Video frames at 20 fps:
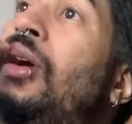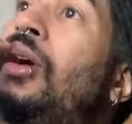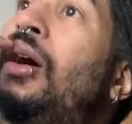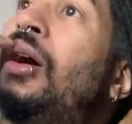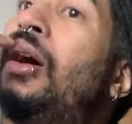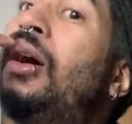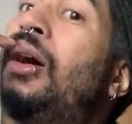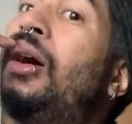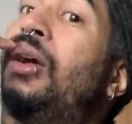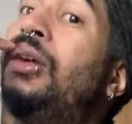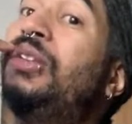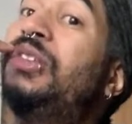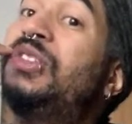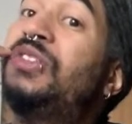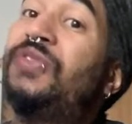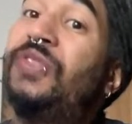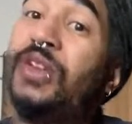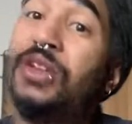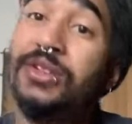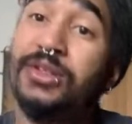I just
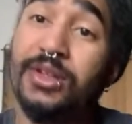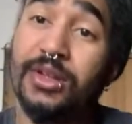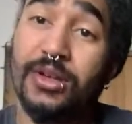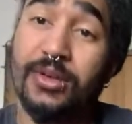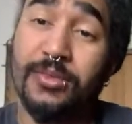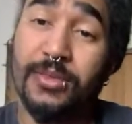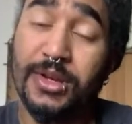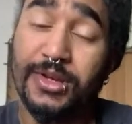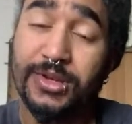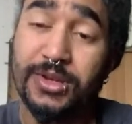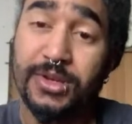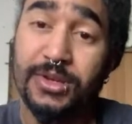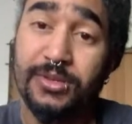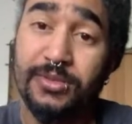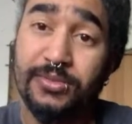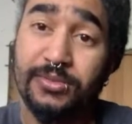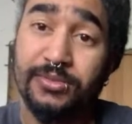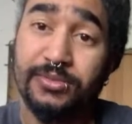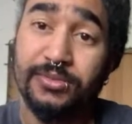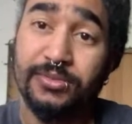finished a
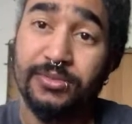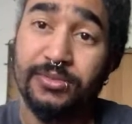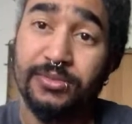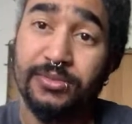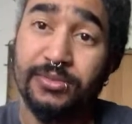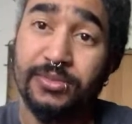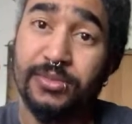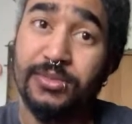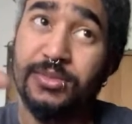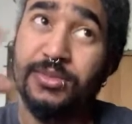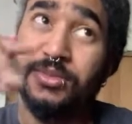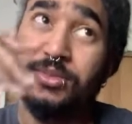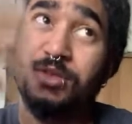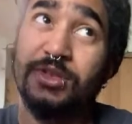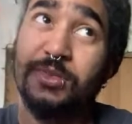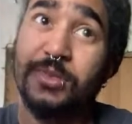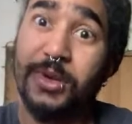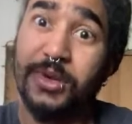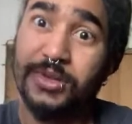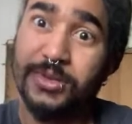commission,
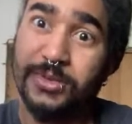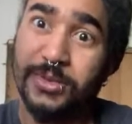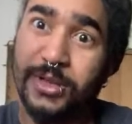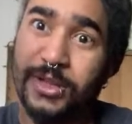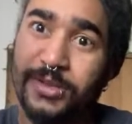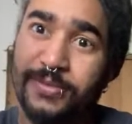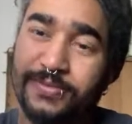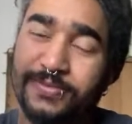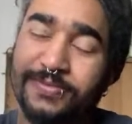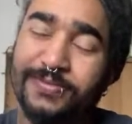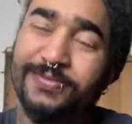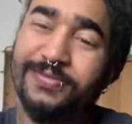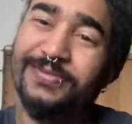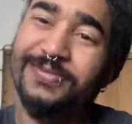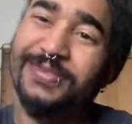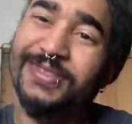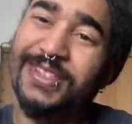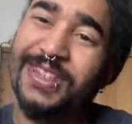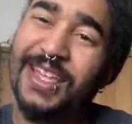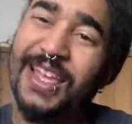supposedly.
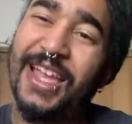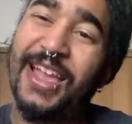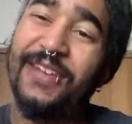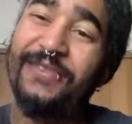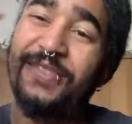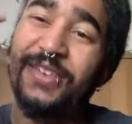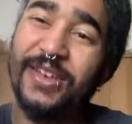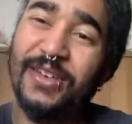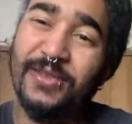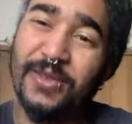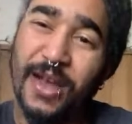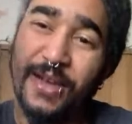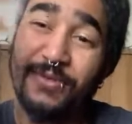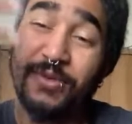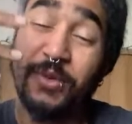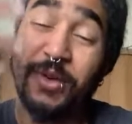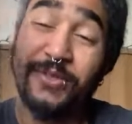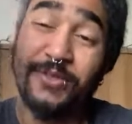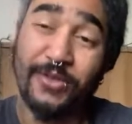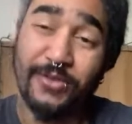I have to
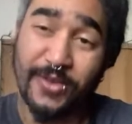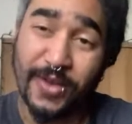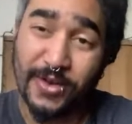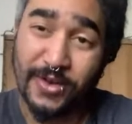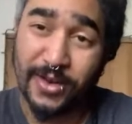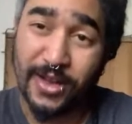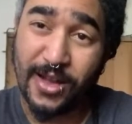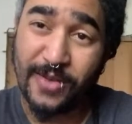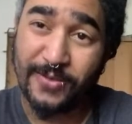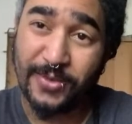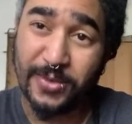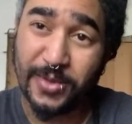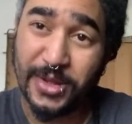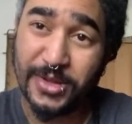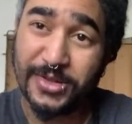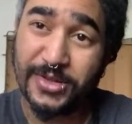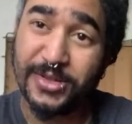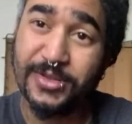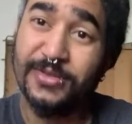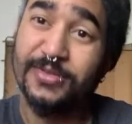wait for final
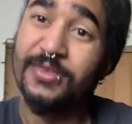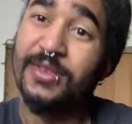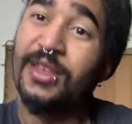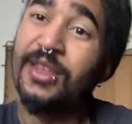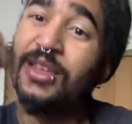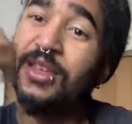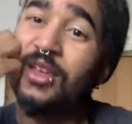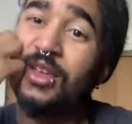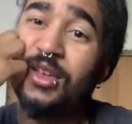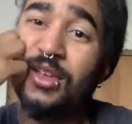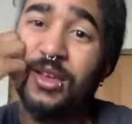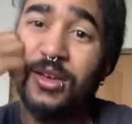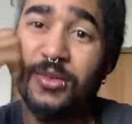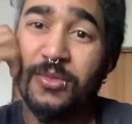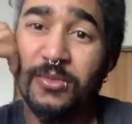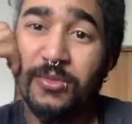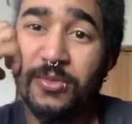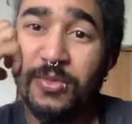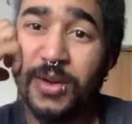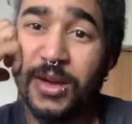confirmation,
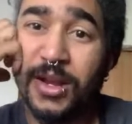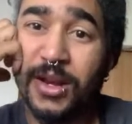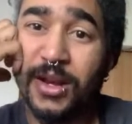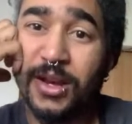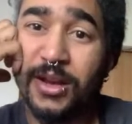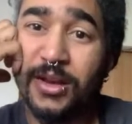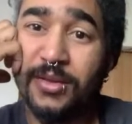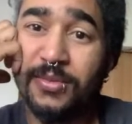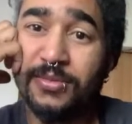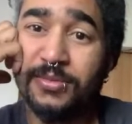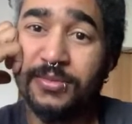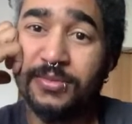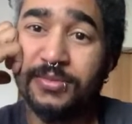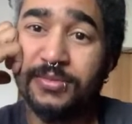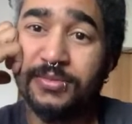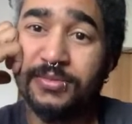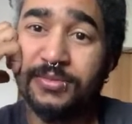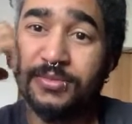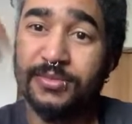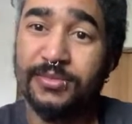but
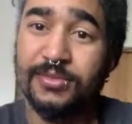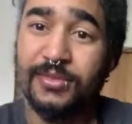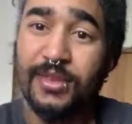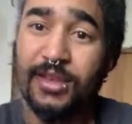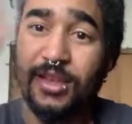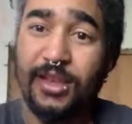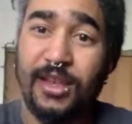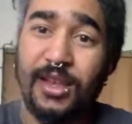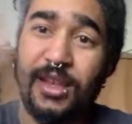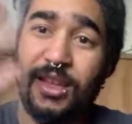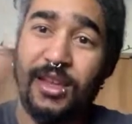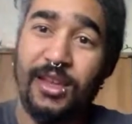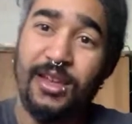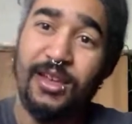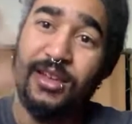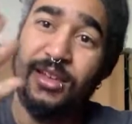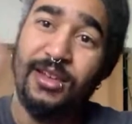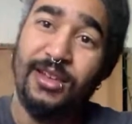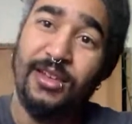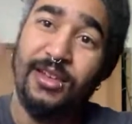
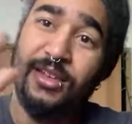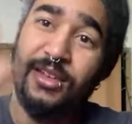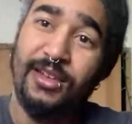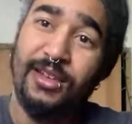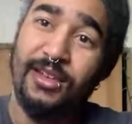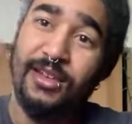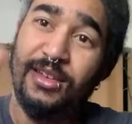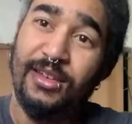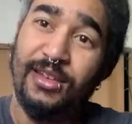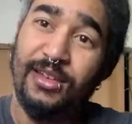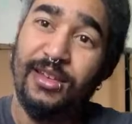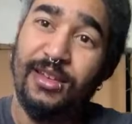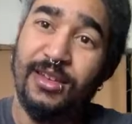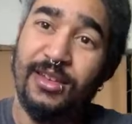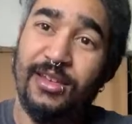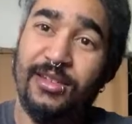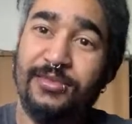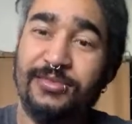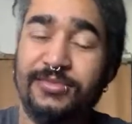hey